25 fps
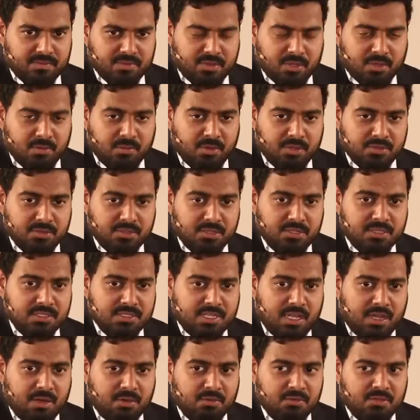The question
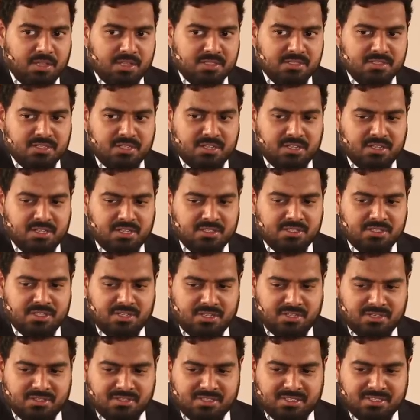is, how does the
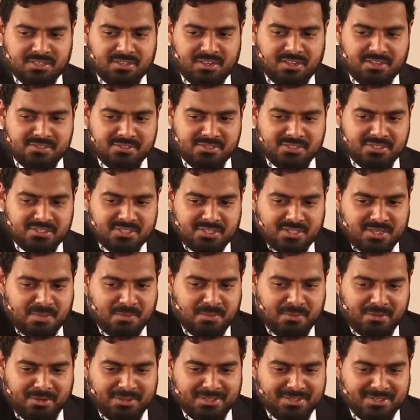listener's unconscious
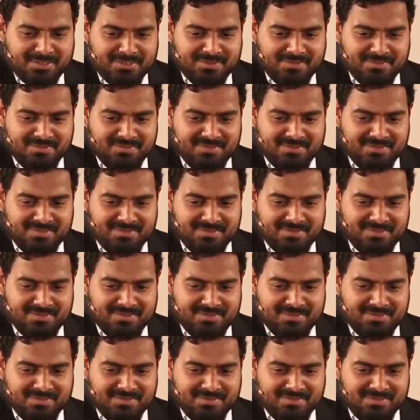interpret?